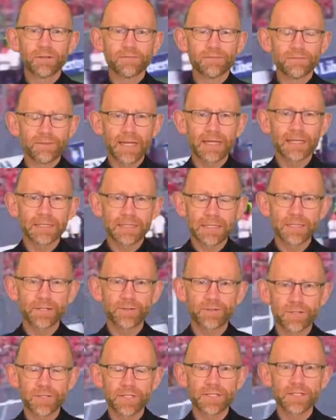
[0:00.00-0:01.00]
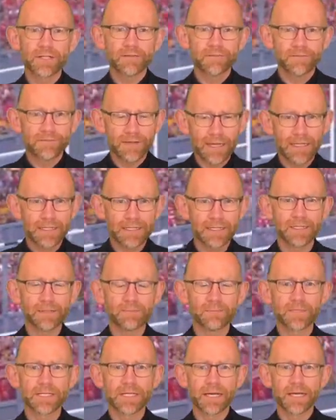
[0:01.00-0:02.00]
faith interest, faith in
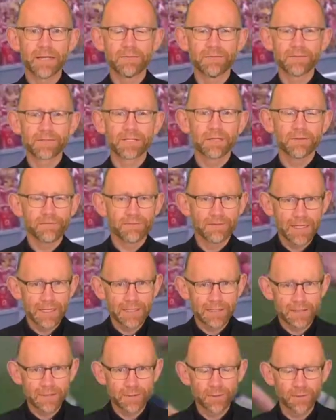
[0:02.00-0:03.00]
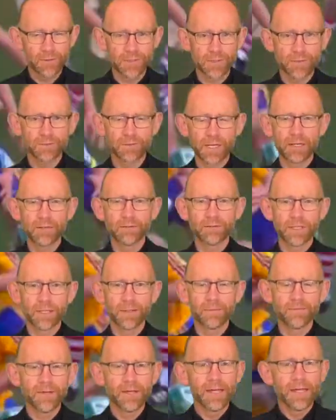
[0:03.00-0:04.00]
themselves, faith in those around them,